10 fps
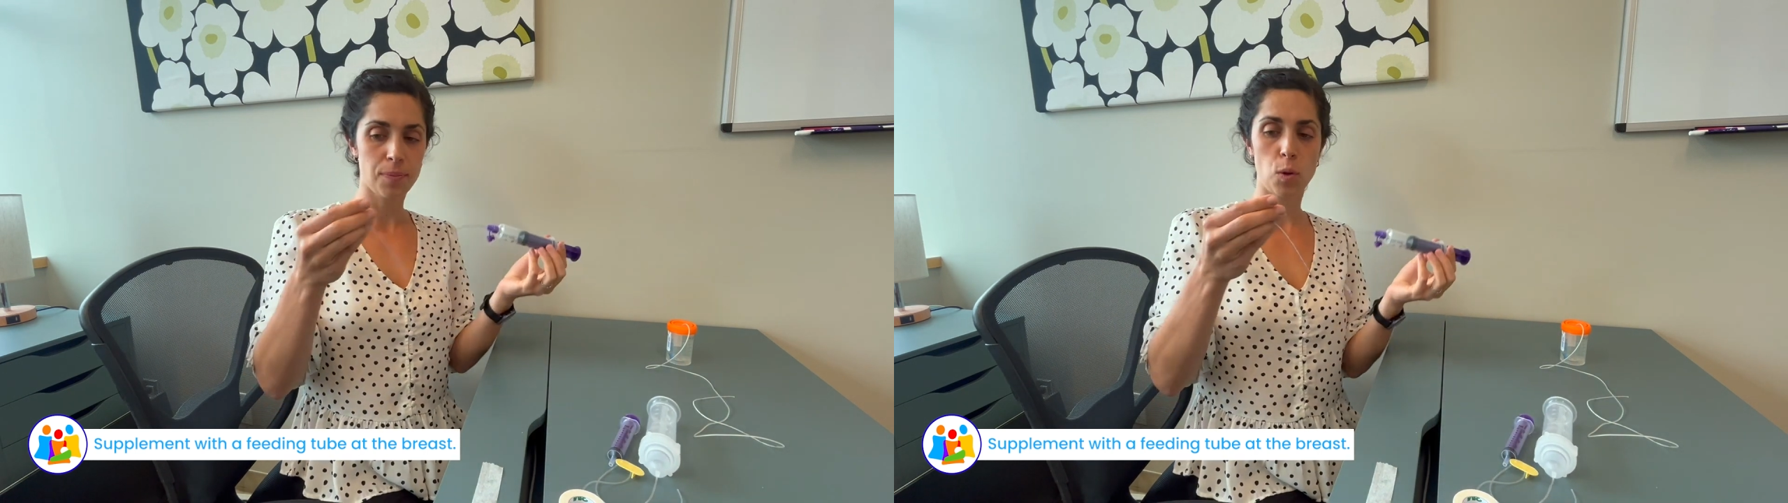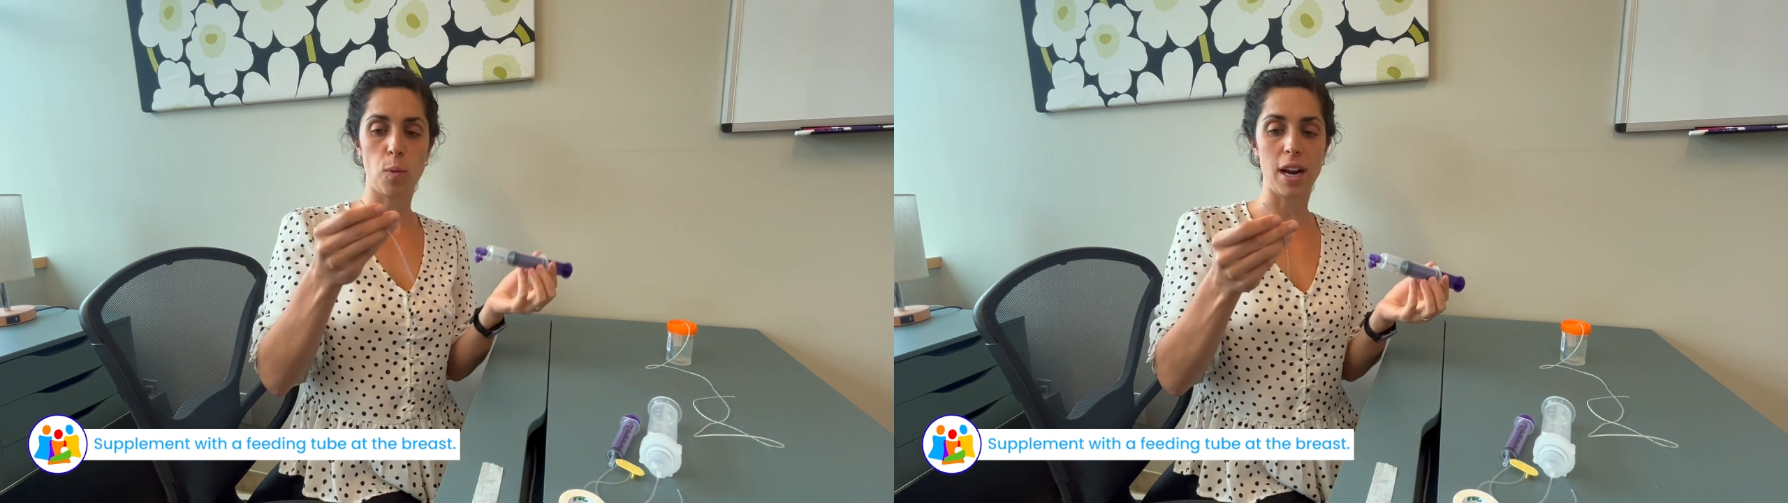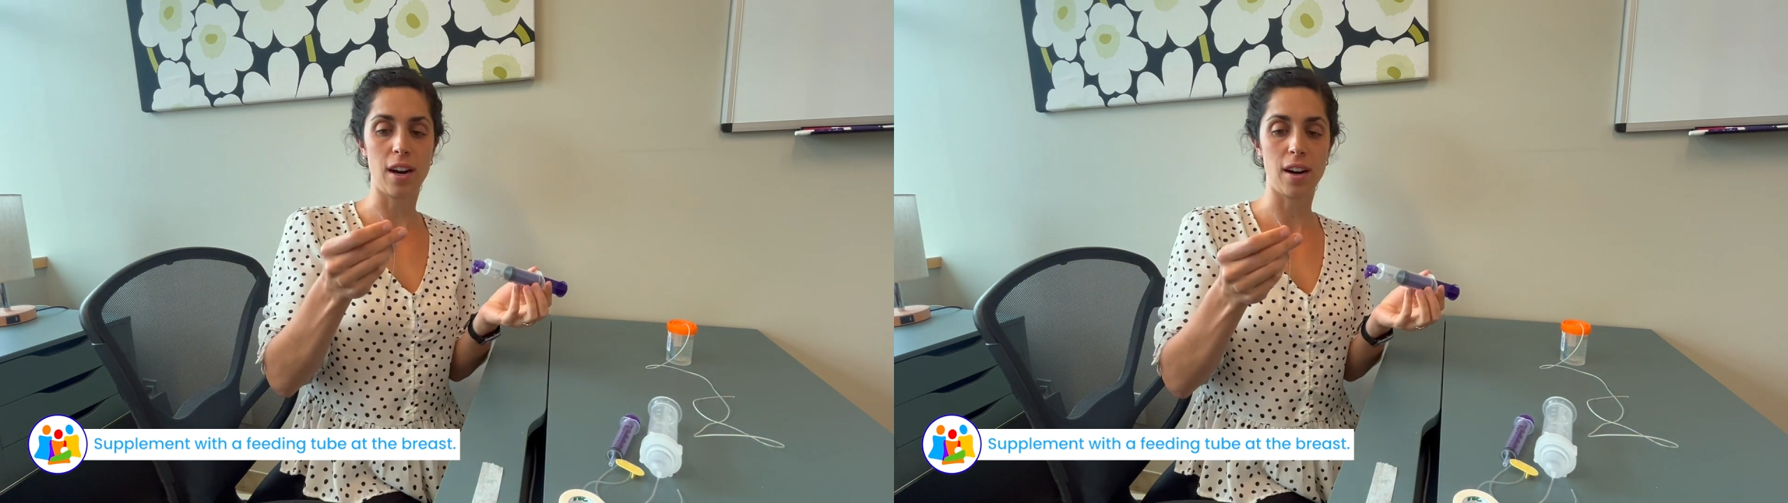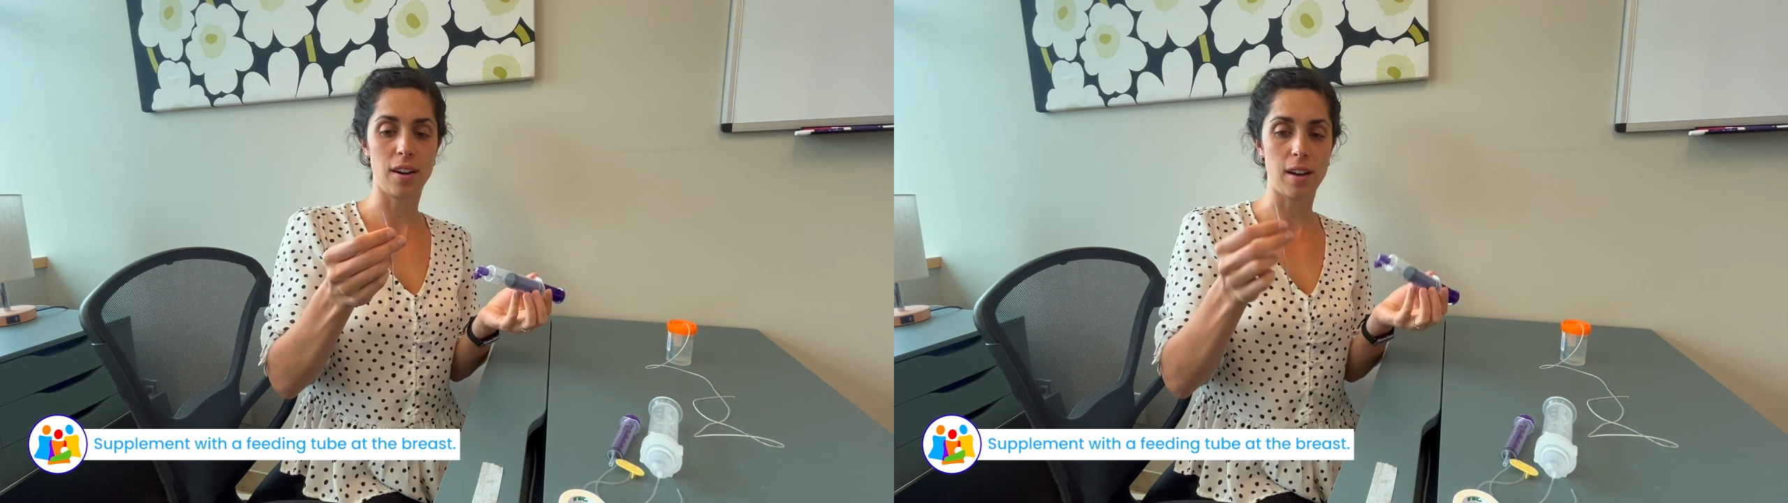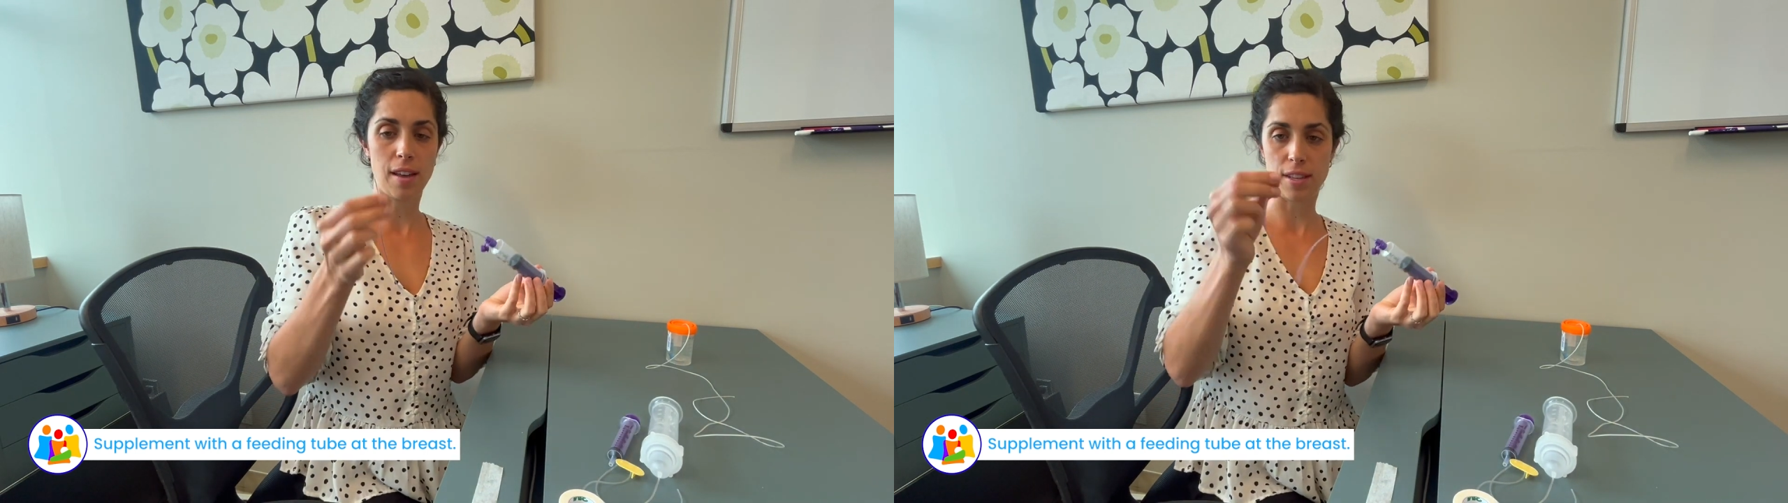
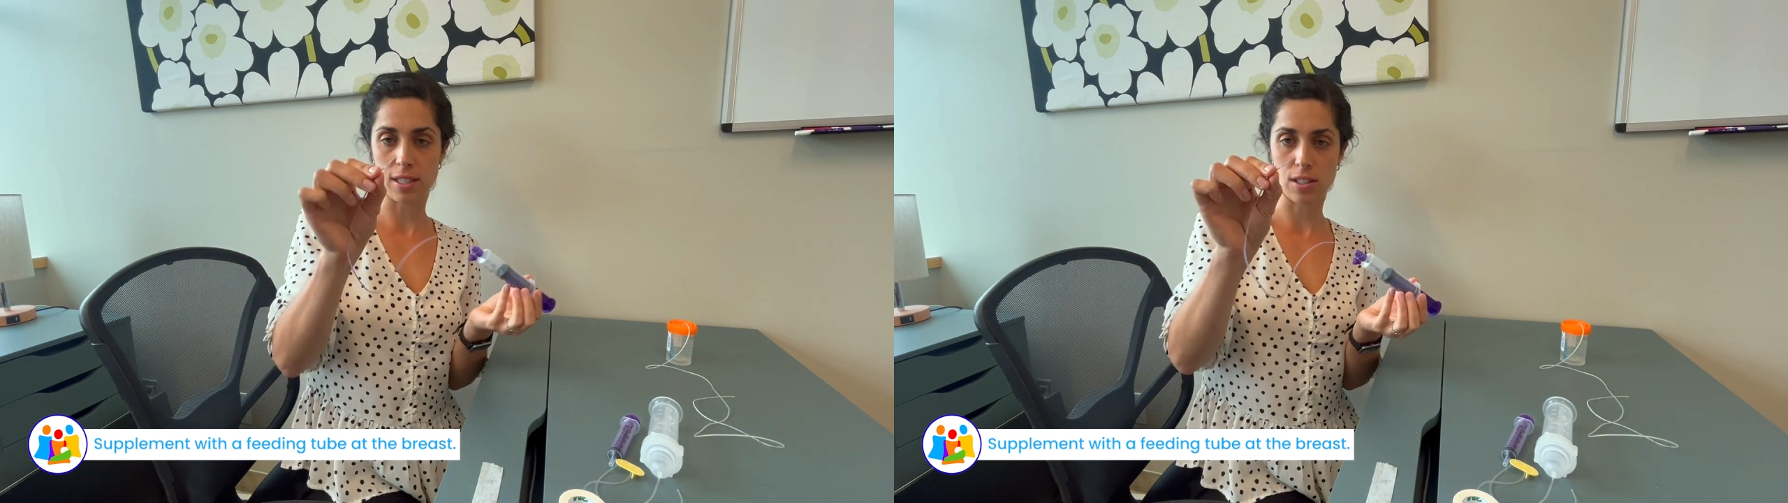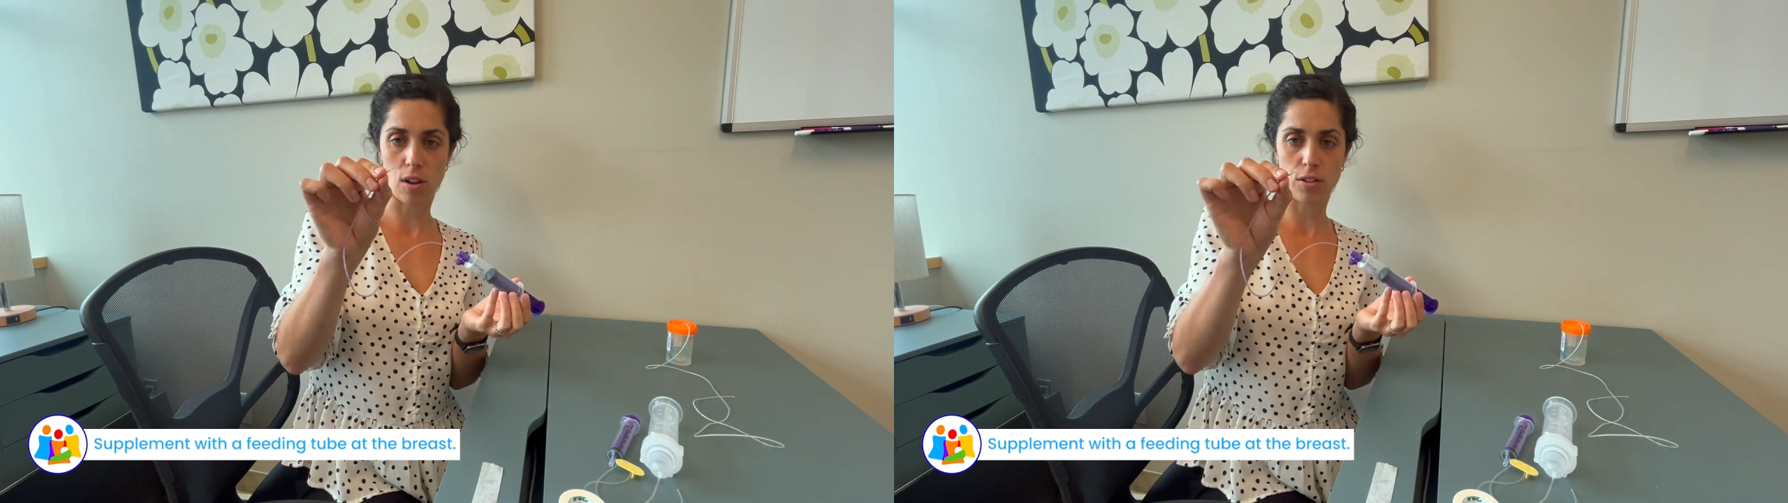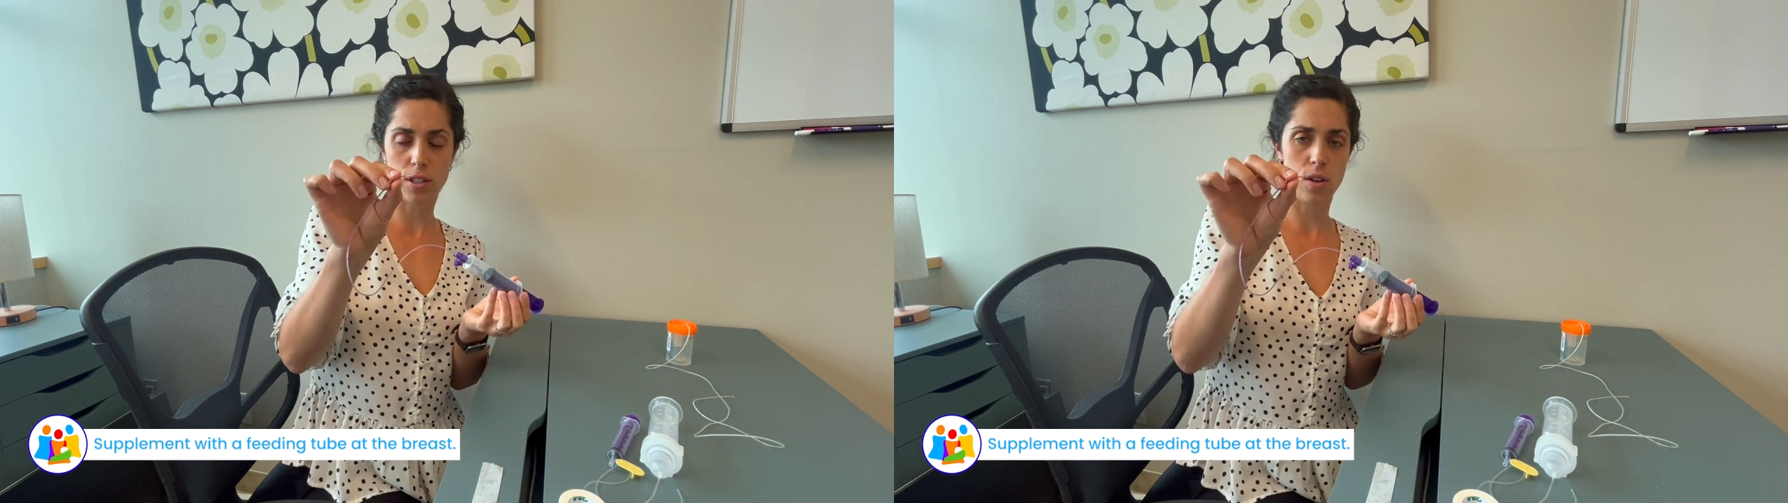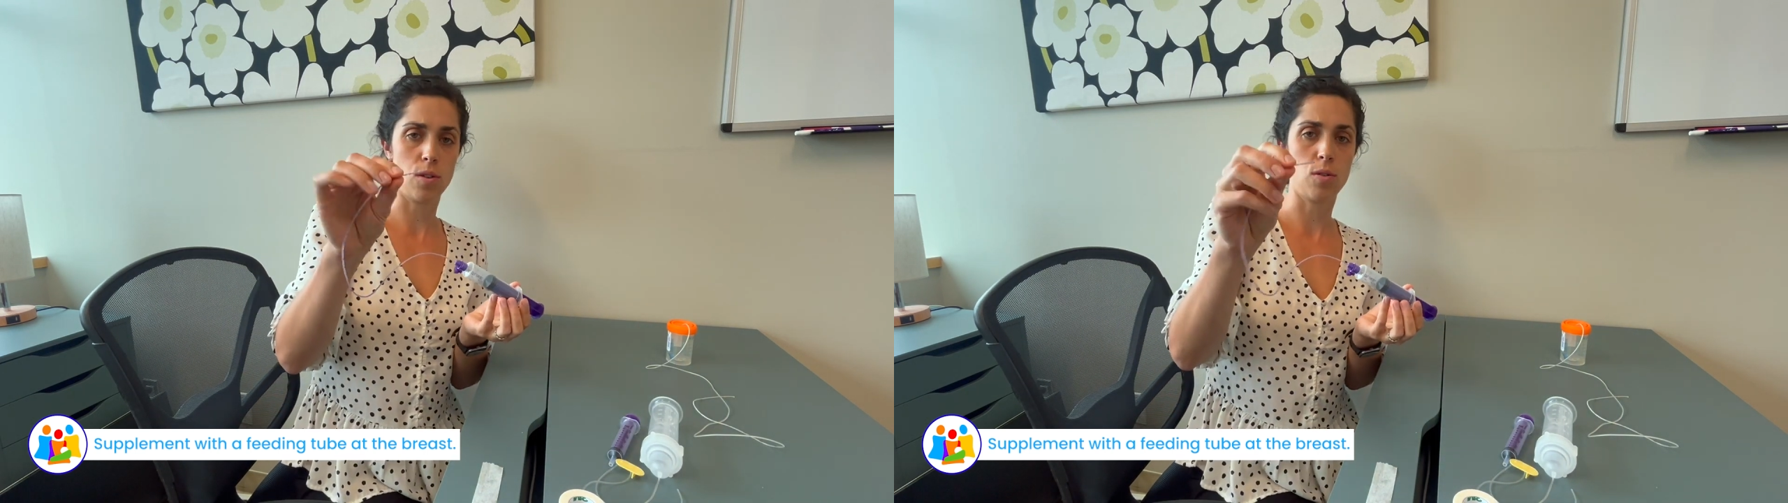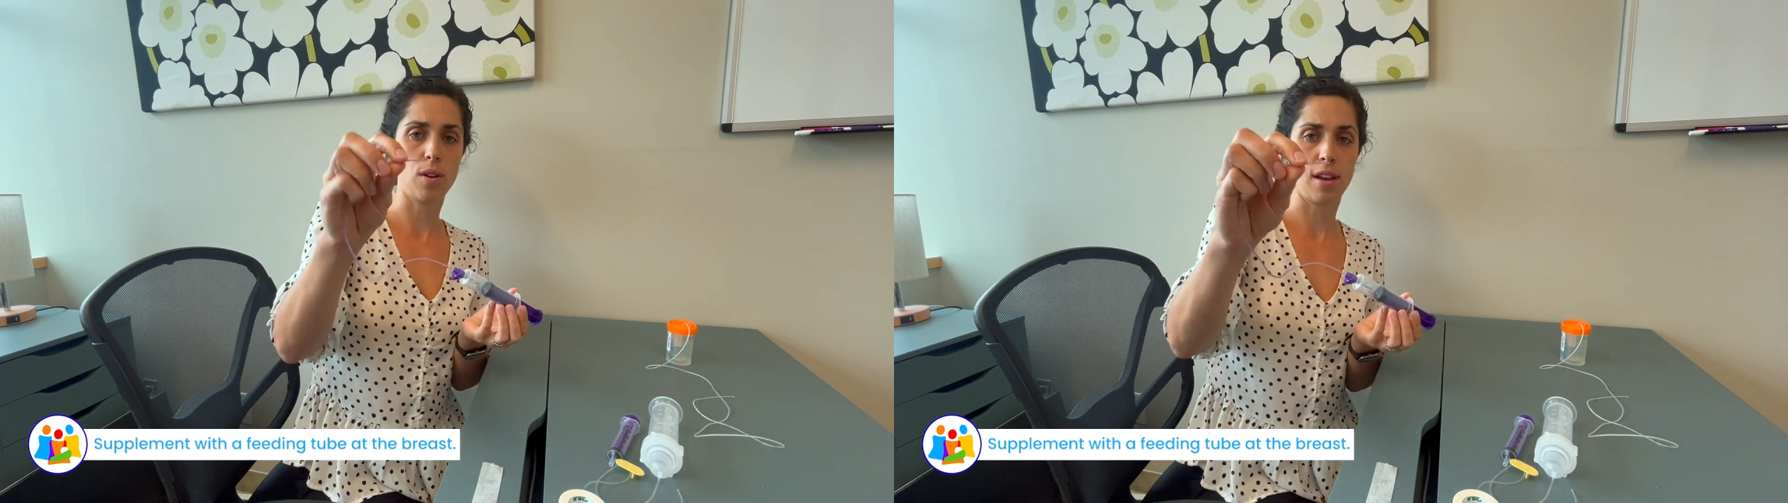where this is also